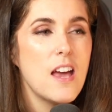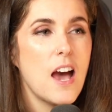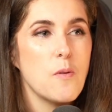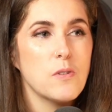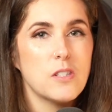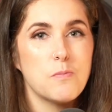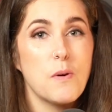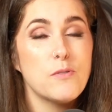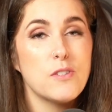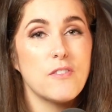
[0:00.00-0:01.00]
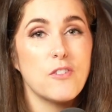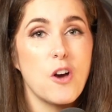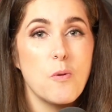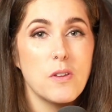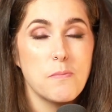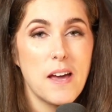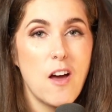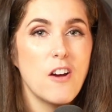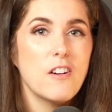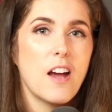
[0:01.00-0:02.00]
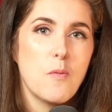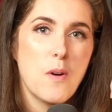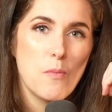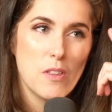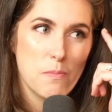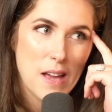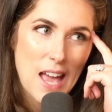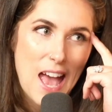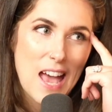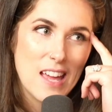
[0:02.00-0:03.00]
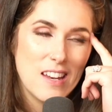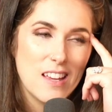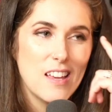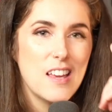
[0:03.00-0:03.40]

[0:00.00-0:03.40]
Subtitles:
I was supposed to go with my heart. I went with my head.